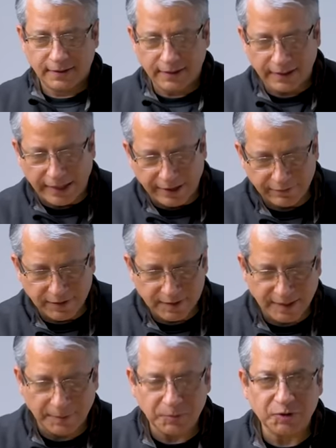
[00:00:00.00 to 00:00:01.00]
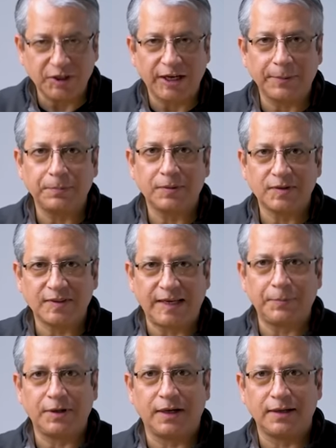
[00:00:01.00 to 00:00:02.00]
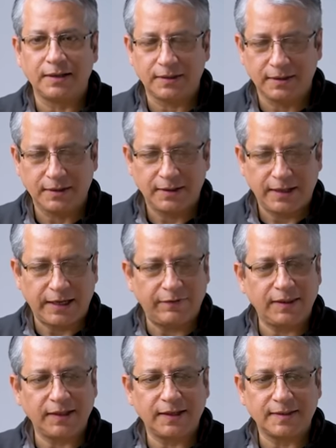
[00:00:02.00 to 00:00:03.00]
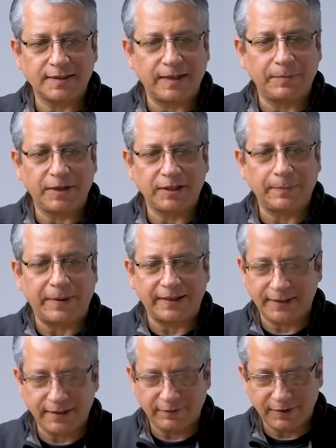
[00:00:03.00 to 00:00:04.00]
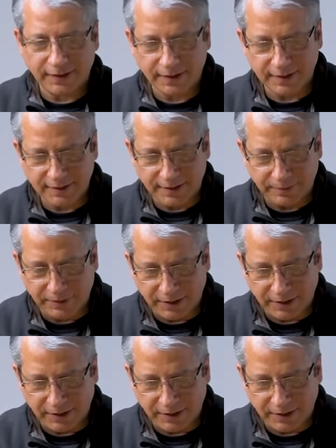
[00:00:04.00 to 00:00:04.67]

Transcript: They have the same shape, same color, everything is same here, the pattern, everything is same